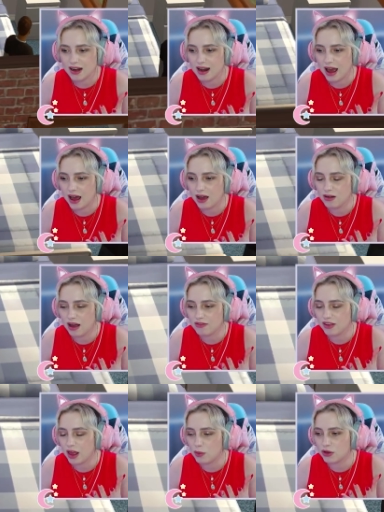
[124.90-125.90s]
now. I
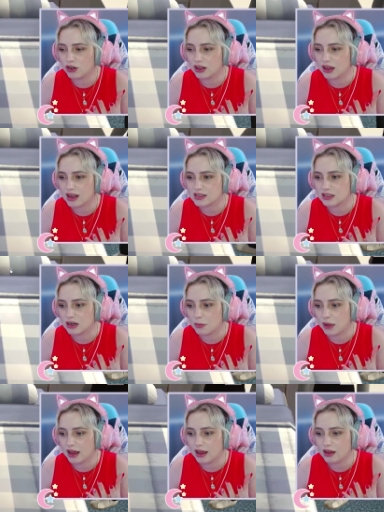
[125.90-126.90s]
feel like we're going to get
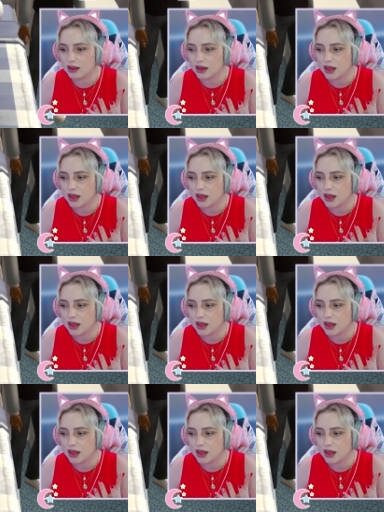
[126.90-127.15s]
cinematic,